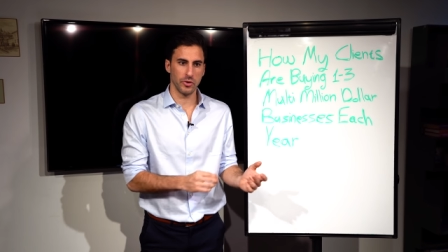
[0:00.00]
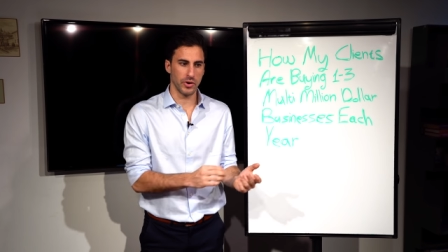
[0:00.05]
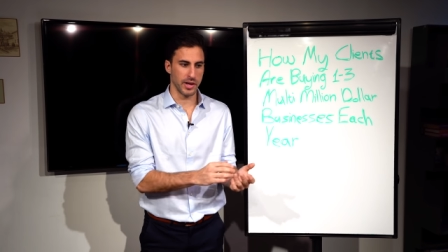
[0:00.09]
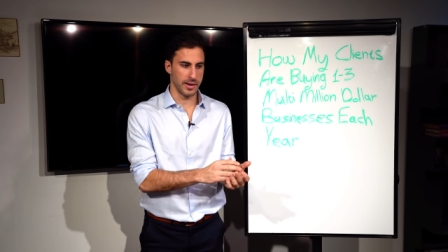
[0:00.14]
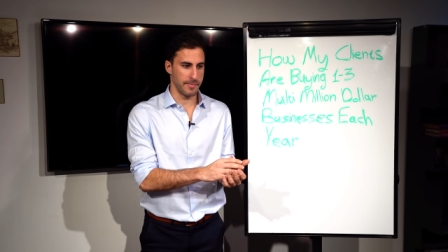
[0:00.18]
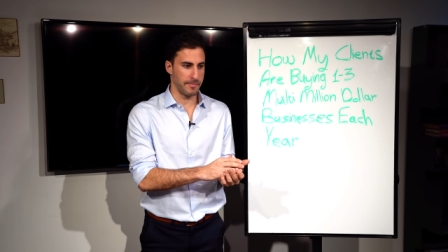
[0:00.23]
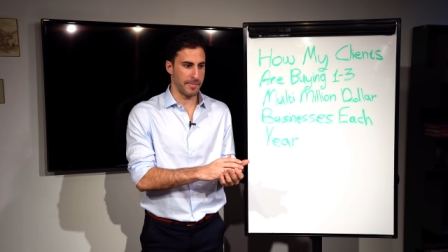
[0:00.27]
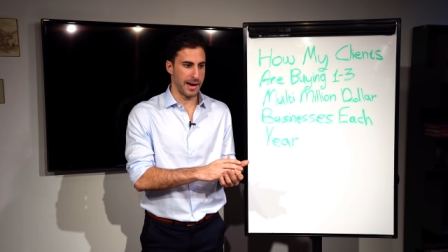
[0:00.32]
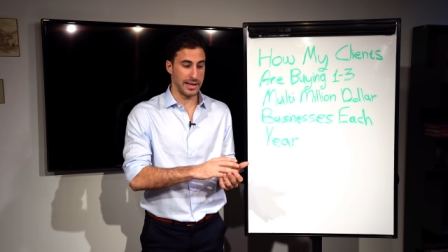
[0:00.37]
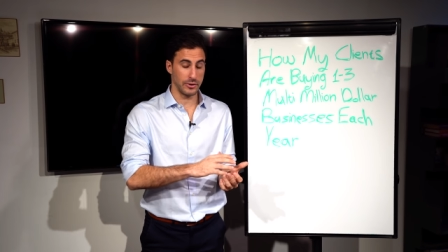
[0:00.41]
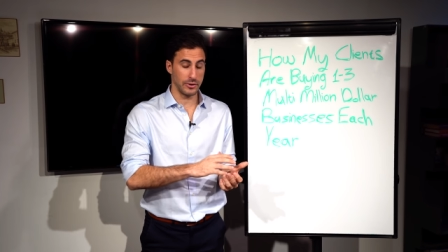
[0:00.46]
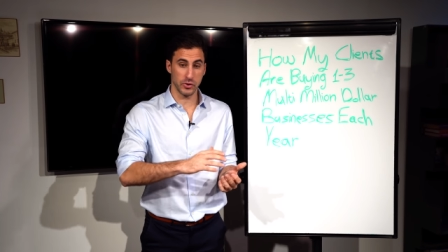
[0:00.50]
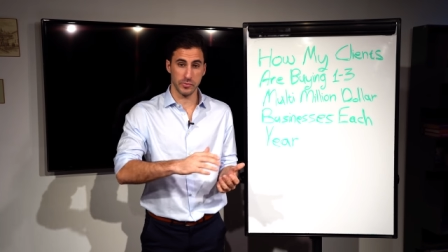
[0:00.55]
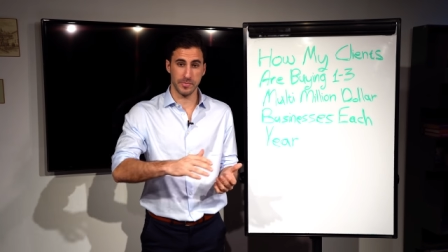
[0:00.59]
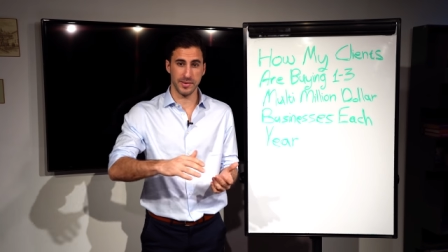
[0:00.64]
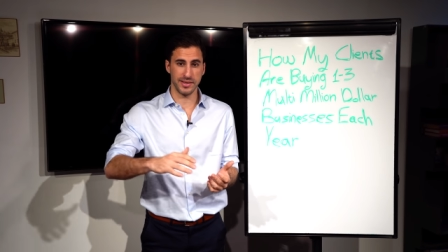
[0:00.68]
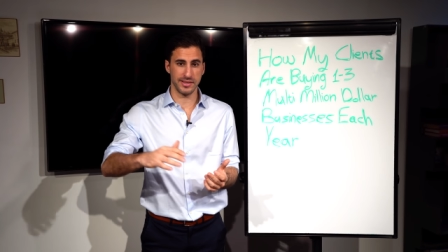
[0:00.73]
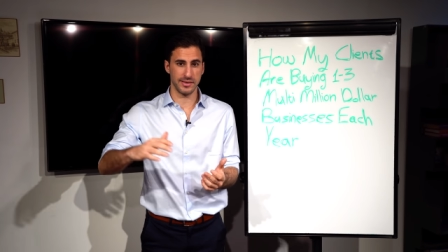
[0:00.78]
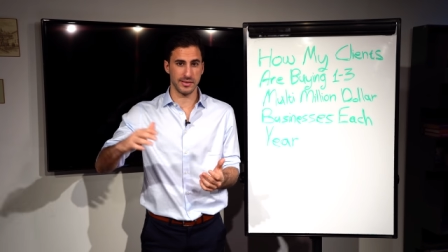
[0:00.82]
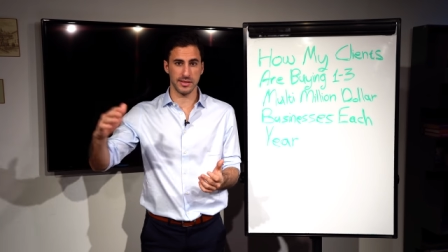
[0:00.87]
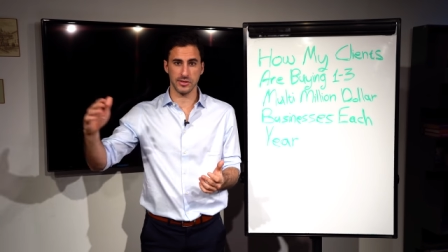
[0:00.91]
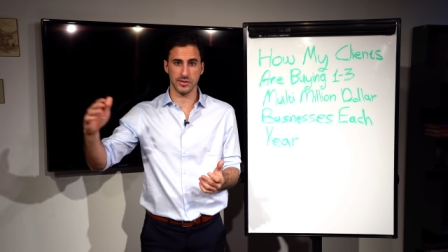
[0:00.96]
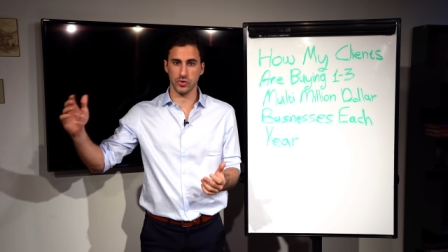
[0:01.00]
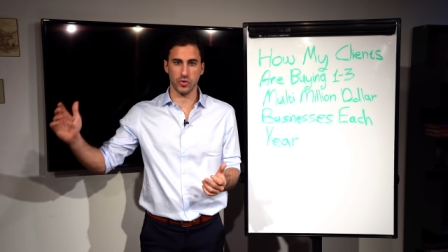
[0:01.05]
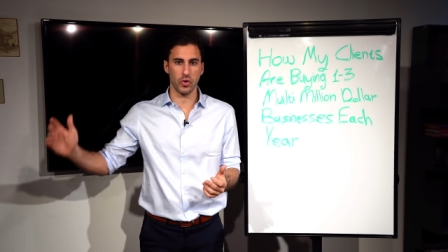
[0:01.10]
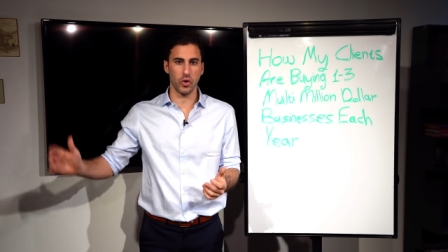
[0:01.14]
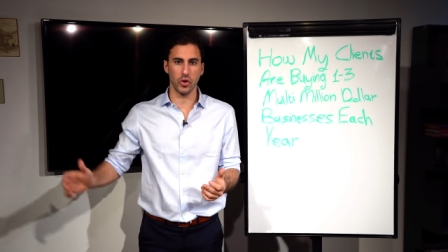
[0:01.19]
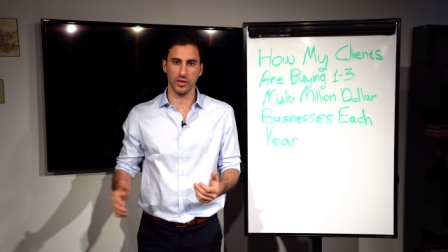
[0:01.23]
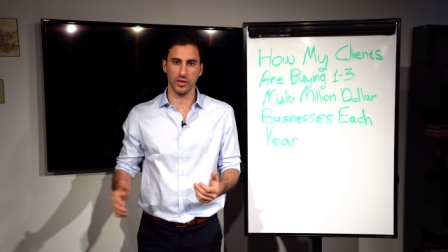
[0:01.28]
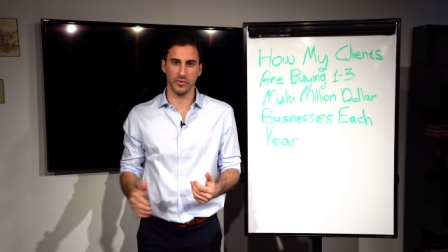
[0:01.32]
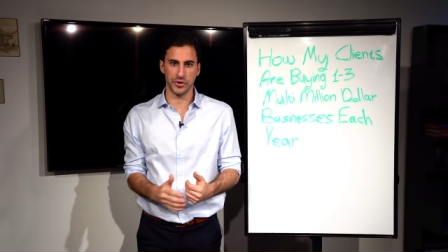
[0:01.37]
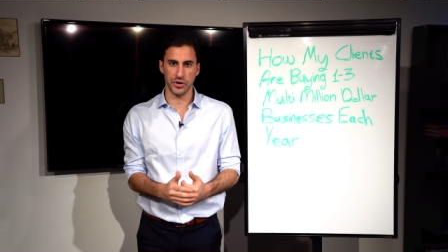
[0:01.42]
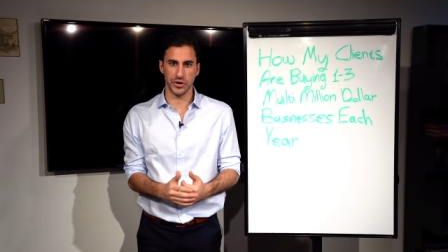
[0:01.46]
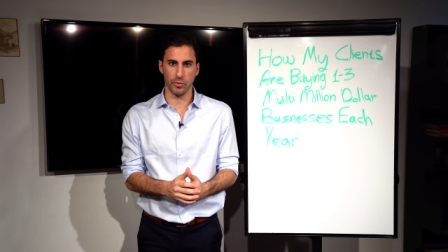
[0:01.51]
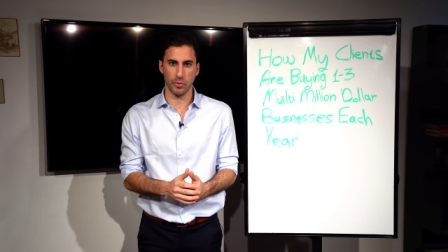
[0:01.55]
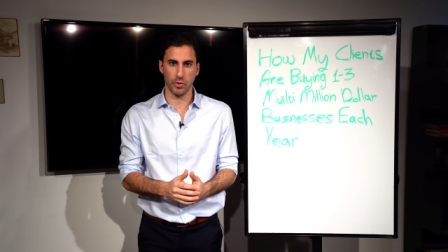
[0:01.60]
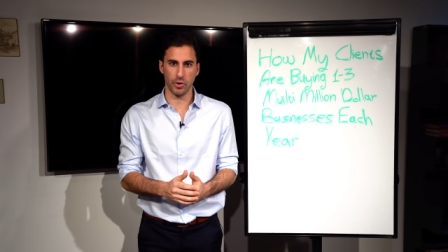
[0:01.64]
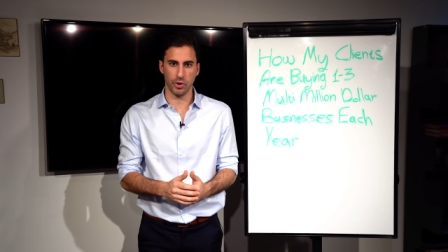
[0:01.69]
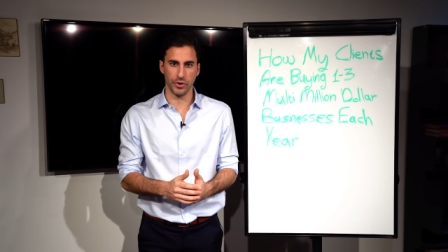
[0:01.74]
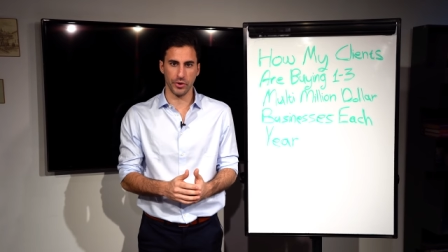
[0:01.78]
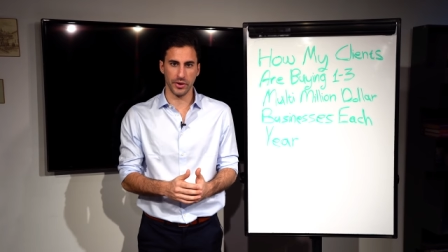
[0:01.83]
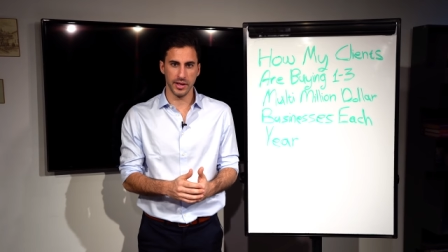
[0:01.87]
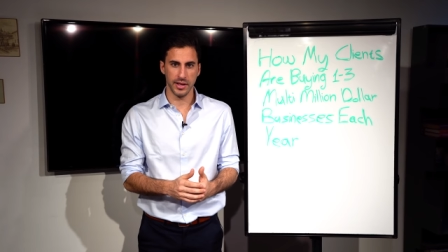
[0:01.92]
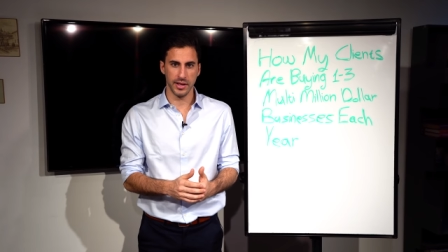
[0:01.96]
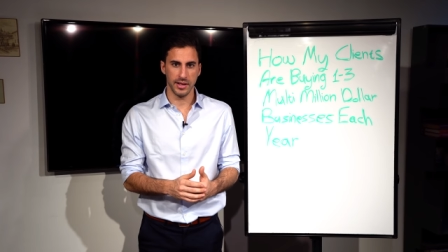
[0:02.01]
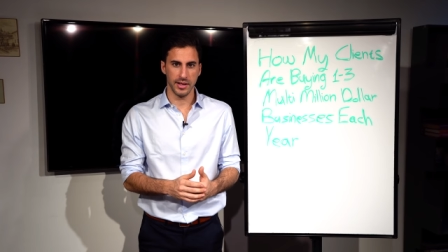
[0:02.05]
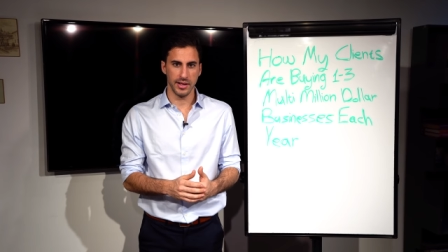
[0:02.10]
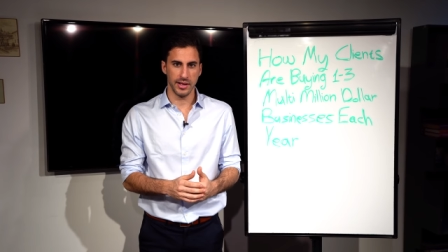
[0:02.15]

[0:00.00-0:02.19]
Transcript: You can buy those businesses all over the world